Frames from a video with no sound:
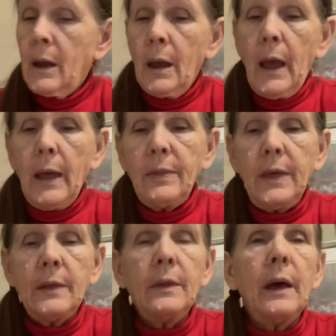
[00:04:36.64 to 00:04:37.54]
And
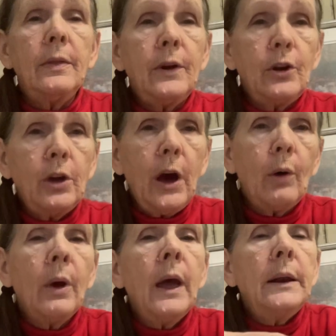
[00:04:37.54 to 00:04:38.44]
then, there you
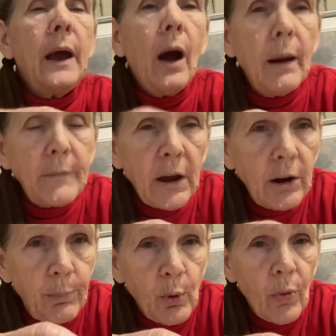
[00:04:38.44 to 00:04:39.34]
go. Now, I'm not
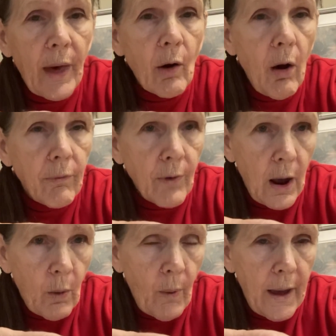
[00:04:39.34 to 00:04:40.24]
going to pull that off right
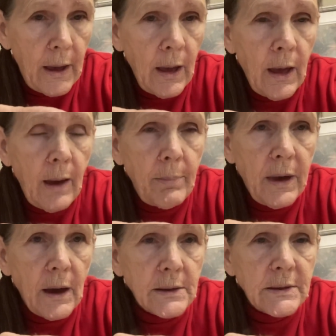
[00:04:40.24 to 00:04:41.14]
away
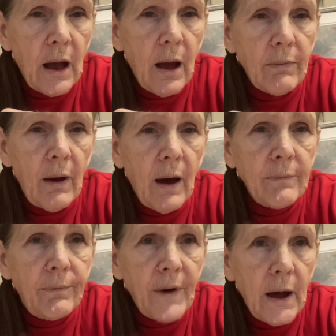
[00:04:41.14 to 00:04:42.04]
because I
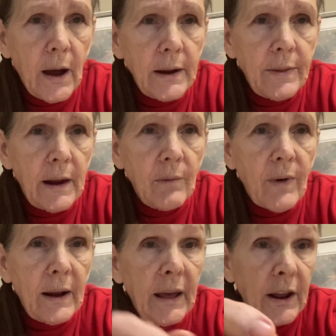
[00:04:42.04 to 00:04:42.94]
find that if
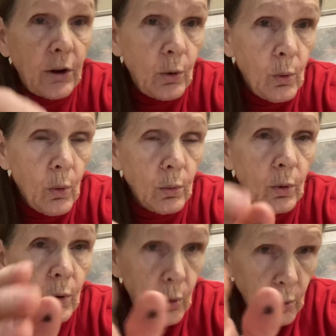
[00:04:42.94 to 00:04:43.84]
I let it cool
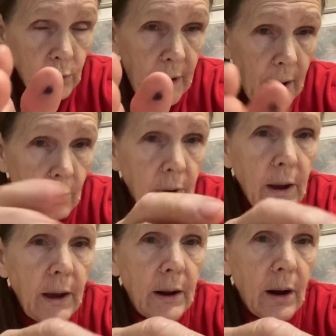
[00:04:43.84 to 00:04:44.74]
down,
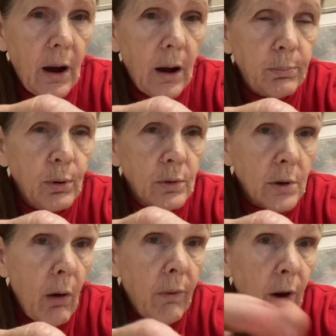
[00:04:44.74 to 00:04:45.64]
it pulls
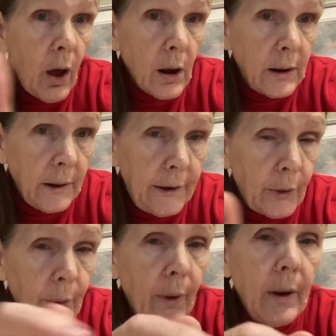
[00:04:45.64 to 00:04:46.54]
off a lot
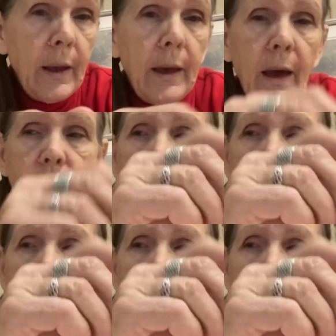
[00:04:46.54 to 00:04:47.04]
cleaner if I